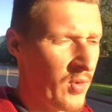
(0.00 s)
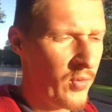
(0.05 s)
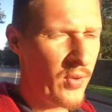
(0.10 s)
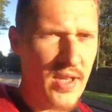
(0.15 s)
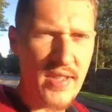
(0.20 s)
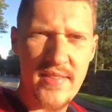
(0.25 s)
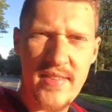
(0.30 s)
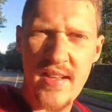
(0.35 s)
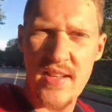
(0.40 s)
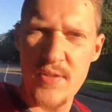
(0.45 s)

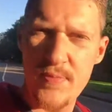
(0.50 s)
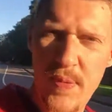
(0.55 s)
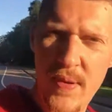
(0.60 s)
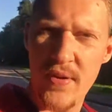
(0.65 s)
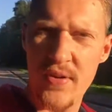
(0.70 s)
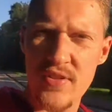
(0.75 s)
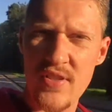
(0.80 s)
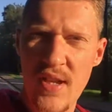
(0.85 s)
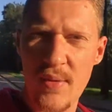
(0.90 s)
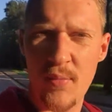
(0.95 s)
We had Dad's
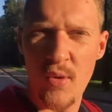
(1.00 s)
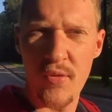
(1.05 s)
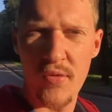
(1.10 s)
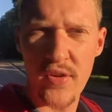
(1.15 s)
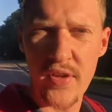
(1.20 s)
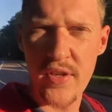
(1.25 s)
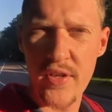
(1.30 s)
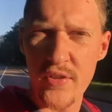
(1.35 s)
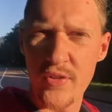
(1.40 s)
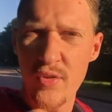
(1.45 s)
parents come
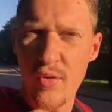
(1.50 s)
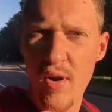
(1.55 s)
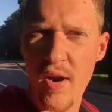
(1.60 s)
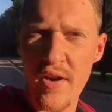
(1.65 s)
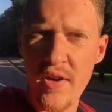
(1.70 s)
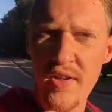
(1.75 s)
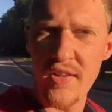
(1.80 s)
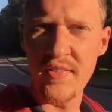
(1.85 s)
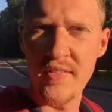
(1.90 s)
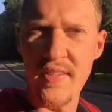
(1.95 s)
over here to
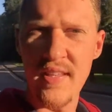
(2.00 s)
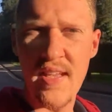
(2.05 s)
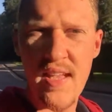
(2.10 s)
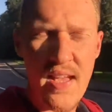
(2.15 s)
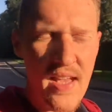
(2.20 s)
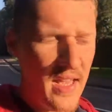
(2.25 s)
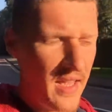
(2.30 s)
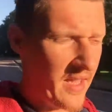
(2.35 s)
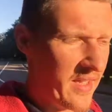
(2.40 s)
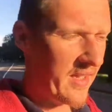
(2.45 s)
Ireland.
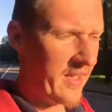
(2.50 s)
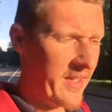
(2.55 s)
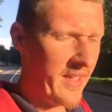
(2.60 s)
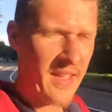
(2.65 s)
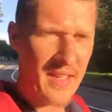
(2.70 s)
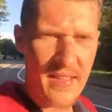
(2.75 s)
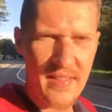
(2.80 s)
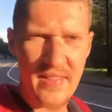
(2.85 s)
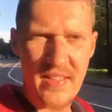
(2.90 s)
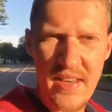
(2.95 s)

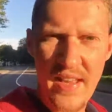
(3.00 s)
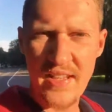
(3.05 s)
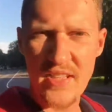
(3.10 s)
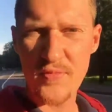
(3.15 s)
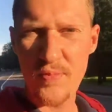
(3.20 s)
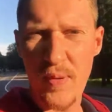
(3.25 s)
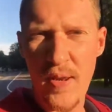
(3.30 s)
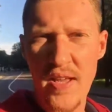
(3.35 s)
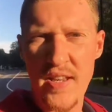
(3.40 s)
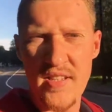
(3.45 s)
And the
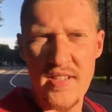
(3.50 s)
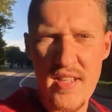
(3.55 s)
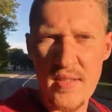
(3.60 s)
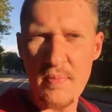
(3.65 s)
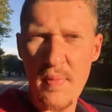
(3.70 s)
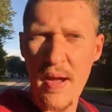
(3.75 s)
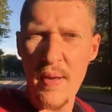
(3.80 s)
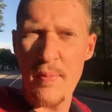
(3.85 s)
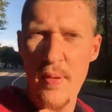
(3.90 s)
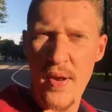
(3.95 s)
next plan is
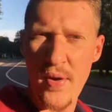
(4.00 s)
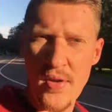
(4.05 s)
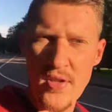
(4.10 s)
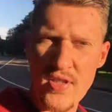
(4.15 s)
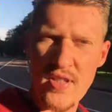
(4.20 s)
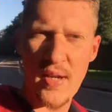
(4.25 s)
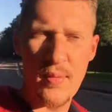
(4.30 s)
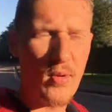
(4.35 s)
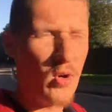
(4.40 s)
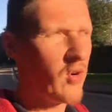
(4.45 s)
that my
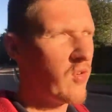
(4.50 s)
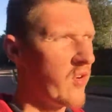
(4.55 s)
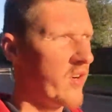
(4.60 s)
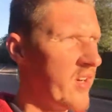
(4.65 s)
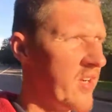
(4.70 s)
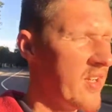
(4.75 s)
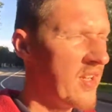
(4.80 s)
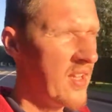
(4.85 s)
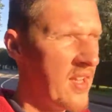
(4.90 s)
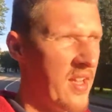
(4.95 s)
parents come
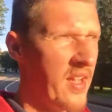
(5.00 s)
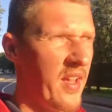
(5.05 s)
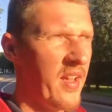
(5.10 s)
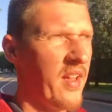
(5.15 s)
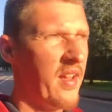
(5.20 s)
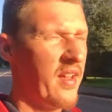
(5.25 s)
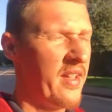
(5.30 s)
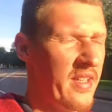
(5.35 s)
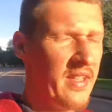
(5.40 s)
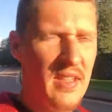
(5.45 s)
over
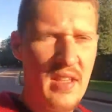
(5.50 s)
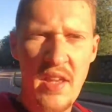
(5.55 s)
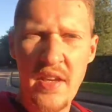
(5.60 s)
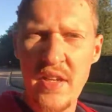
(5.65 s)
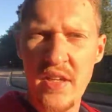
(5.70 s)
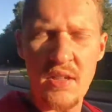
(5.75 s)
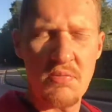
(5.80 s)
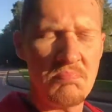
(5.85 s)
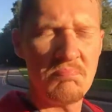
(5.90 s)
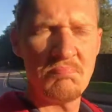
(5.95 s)
in
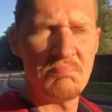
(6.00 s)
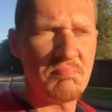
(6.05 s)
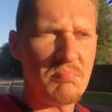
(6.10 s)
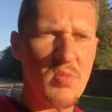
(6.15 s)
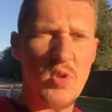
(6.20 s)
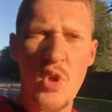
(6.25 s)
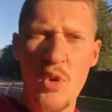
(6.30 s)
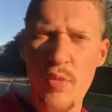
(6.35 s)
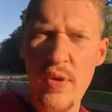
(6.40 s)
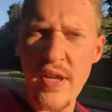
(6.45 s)
like
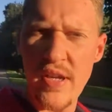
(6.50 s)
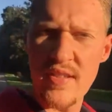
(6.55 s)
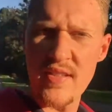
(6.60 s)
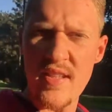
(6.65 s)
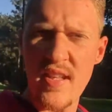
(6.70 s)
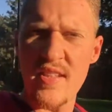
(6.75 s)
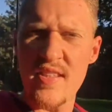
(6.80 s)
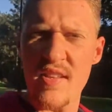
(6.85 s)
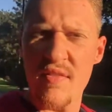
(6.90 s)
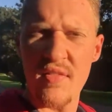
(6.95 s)
2 weeks.
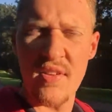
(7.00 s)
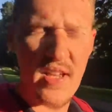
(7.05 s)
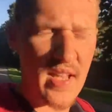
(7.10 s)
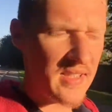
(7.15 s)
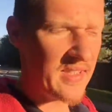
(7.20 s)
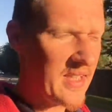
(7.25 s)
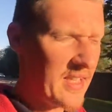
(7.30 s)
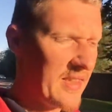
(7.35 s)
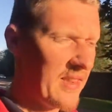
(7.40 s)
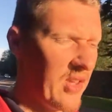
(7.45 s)
That's even
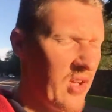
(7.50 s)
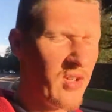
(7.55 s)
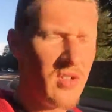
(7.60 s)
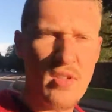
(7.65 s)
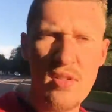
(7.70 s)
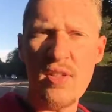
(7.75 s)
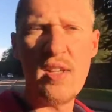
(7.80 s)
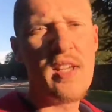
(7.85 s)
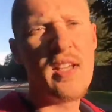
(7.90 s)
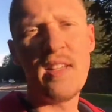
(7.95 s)
not that
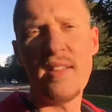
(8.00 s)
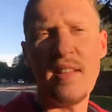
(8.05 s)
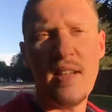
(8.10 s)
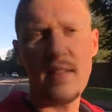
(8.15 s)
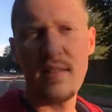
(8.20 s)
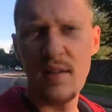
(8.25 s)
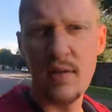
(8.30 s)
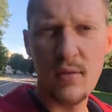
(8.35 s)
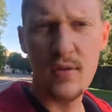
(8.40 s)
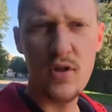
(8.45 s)
long,
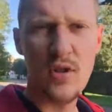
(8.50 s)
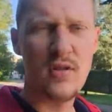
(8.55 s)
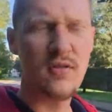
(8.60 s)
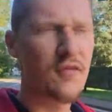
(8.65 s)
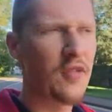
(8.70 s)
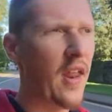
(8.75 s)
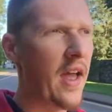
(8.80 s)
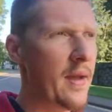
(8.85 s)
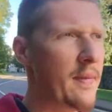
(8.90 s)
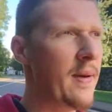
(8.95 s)
that will just
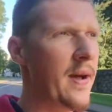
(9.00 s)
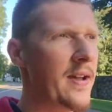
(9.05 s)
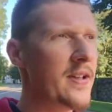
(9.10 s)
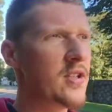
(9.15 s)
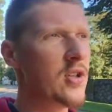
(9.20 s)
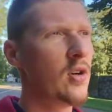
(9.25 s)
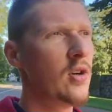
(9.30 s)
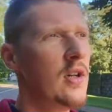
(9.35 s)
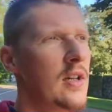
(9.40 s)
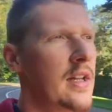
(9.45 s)
fly by.
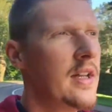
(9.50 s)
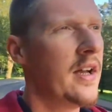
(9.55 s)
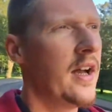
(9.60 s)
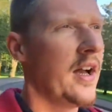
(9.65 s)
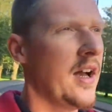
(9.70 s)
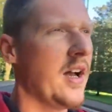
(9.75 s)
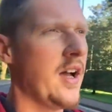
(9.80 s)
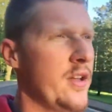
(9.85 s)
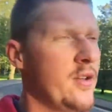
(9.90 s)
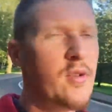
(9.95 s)
So
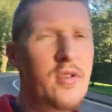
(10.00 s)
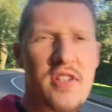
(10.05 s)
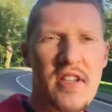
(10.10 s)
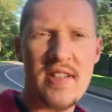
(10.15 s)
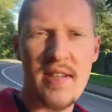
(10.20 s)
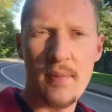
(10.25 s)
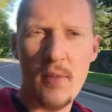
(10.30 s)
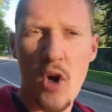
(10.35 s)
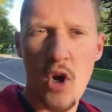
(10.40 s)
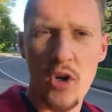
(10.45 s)
you'll see
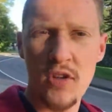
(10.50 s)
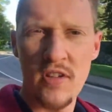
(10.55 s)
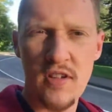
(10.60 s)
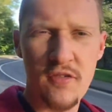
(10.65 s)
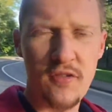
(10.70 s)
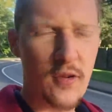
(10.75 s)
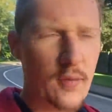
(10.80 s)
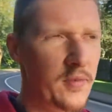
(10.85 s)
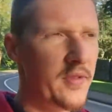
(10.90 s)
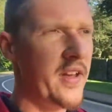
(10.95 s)
some
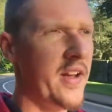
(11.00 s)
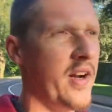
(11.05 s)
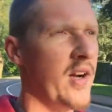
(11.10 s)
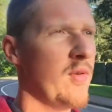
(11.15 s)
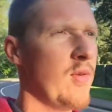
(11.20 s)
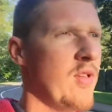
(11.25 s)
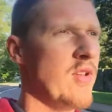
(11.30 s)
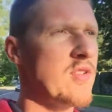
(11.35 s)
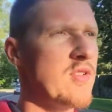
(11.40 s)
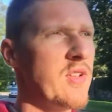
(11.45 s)
content from
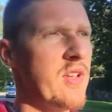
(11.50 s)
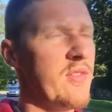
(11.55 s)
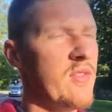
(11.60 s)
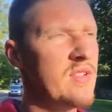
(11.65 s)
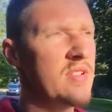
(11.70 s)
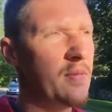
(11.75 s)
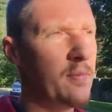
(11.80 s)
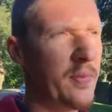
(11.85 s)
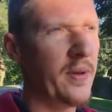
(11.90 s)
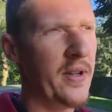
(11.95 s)
there. We'll also give
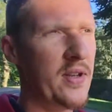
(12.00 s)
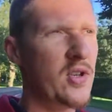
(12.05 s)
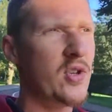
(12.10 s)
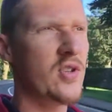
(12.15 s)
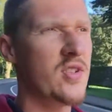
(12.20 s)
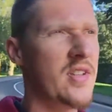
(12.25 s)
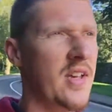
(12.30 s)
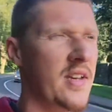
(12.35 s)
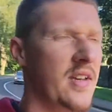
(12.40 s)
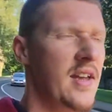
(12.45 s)
you some
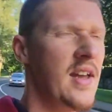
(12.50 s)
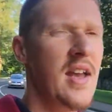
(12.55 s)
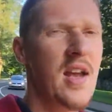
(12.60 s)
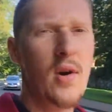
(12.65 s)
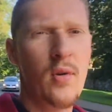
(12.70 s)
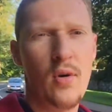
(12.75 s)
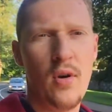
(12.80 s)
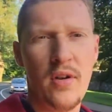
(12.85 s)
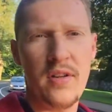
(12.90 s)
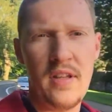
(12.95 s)
pictures and
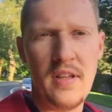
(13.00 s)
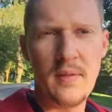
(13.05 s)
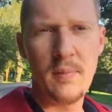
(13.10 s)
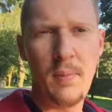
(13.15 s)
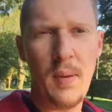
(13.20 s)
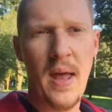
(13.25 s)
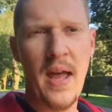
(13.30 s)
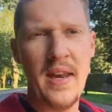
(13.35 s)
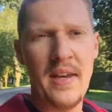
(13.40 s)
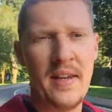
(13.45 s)
we're already in
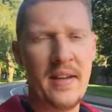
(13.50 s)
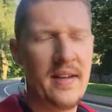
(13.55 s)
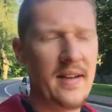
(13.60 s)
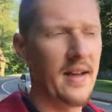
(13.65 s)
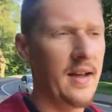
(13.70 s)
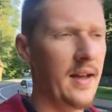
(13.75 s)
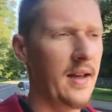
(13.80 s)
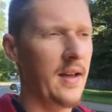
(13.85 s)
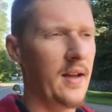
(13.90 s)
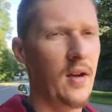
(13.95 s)
planning
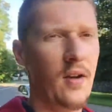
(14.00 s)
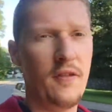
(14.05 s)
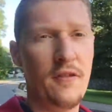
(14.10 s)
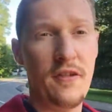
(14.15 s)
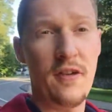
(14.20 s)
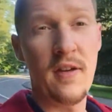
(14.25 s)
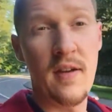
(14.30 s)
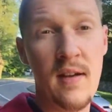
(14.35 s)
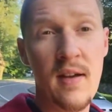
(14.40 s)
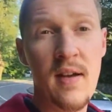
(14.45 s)

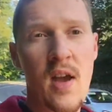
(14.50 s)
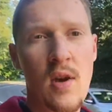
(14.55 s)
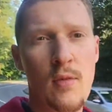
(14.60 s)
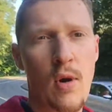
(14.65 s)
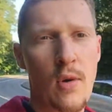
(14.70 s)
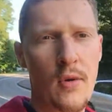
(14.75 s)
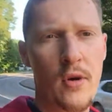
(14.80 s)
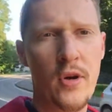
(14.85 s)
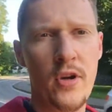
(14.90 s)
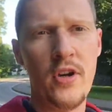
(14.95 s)
of
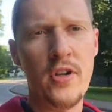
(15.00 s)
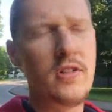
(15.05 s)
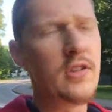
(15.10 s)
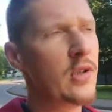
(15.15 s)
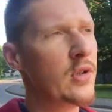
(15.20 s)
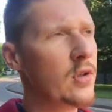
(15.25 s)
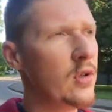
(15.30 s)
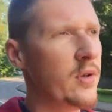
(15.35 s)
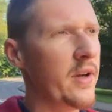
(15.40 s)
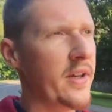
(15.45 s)
what we're gonna
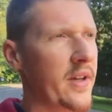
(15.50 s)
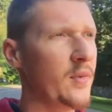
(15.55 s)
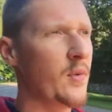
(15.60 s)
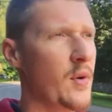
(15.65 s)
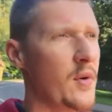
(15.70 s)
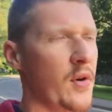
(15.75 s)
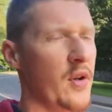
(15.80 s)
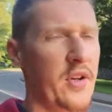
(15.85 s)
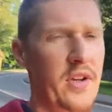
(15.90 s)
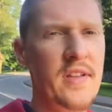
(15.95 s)
do and
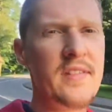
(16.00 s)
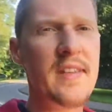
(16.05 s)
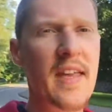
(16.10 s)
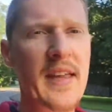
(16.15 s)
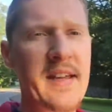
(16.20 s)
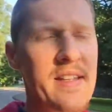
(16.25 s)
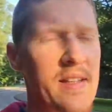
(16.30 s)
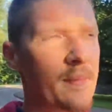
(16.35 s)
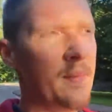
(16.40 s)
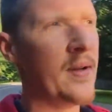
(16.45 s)
where we're gonna
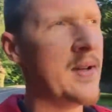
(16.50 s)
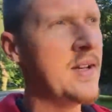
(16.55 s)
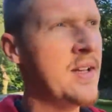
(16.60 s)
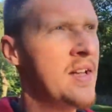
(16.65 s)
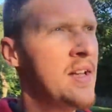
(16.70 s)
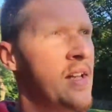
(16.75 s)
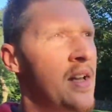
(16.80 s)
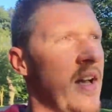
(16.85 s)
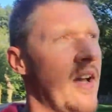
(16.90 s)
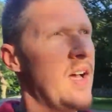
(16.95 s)
take them.
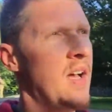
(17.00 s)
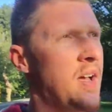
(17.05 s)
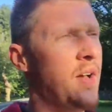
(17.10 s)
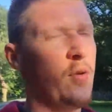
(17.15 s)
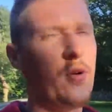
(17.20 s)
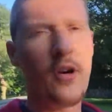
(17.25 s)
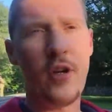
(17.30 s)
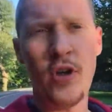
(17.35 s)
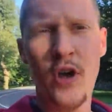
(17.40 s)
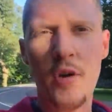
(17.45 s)

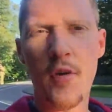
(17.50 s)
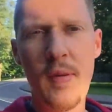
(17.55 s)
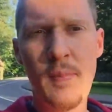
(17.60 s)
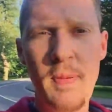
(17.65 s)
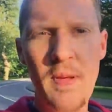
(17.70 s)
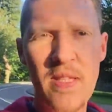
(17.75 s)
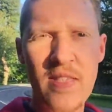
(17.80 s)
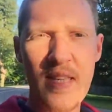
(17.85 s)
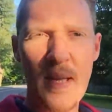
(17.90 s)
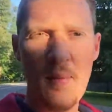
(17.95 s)
We're gonna
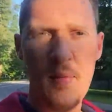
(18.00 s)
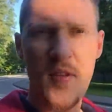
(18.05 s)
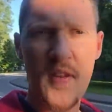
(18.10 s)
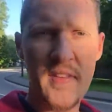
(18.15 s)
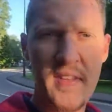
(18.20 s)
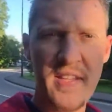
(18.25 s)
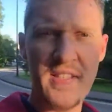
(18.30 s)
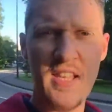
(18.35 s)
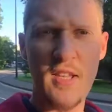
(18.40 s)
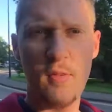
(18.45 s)
repeat some of the
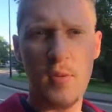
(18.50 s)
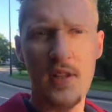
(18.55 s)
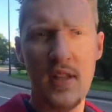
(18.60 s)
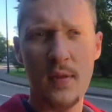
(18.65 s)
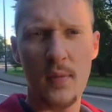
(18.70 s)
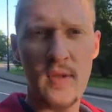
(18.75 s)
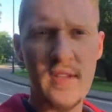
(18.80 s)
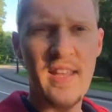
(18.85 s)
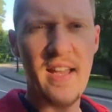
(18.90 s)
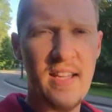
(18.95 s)
things that we
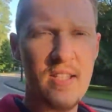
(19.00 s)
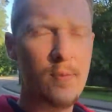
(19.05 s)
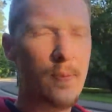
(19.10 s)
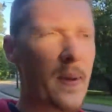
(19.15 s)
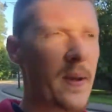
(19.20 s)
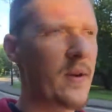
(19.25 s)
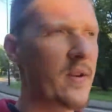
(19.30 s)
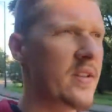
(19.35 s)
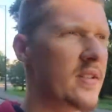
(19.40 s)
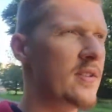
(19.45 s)
did with Dad's
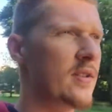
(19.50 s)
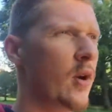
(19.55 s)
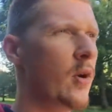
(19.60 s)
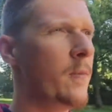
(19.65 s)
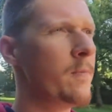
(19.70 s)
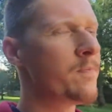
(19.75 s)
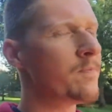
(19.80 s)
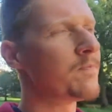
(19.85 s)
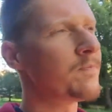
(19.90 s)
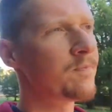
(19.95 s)
parents,
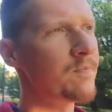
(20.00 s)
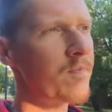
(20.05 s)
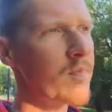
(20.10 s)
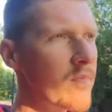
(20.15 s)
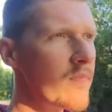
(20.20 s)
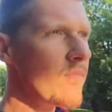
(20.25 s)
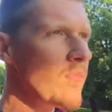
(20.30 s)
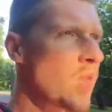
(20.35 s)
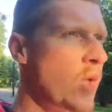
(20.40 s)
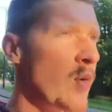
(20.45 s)
so
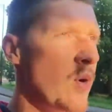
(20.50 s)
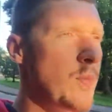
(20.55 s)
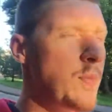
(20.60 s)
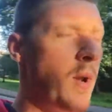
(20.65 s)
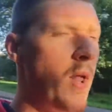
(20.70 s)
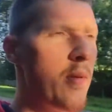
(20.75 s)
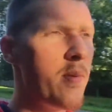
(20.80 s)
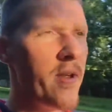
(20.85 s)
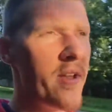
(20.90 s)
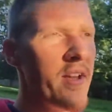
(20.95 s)
we're
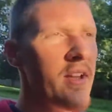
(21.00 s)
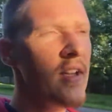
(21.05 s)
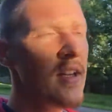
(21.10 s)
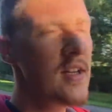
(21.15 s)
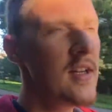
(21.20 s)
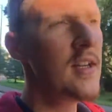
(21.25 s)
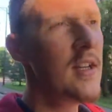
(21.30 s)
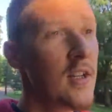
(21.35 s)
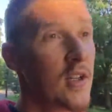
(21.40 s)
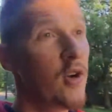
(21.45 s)
probably
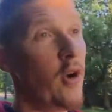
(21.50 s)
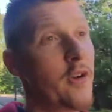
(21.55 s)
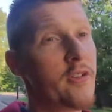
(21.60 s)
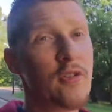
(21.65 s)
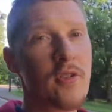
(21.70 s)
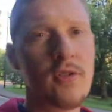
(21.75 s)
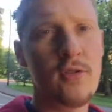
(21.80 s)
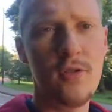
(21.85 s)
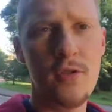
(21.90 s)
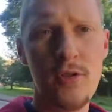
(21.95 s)
going
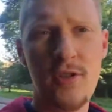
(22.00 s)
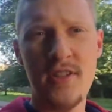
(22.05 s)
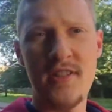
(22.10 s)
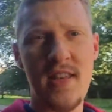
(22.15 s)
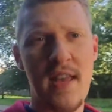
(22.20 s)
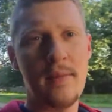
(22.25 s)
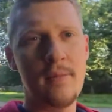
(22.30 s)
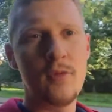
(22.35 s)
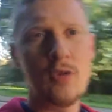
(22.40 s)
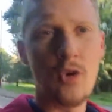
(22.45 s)
to do the
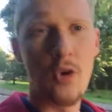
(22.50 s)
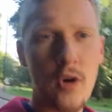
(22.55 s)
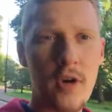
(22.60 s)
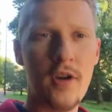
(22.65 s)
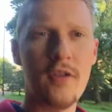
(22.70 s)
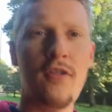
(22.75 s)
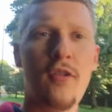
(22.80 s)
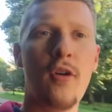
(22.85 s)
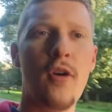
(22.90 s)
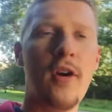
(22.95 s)
same
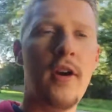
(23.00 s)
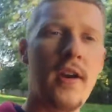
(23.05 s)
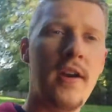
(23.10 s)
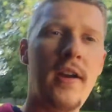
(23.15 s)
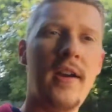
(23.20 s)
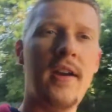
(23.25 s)
tour for